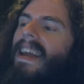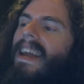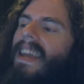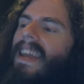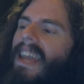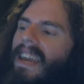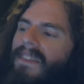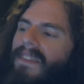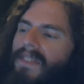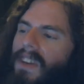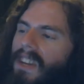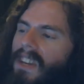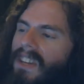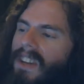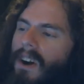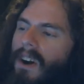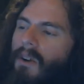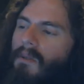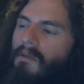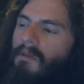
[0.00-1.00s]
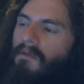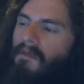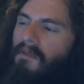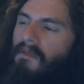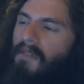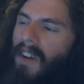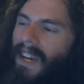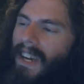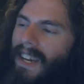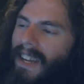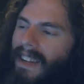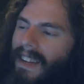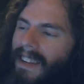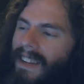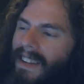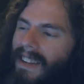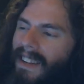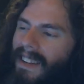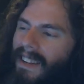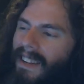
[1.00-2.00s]
if you don't
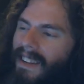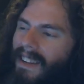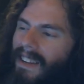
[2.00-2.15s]
fucking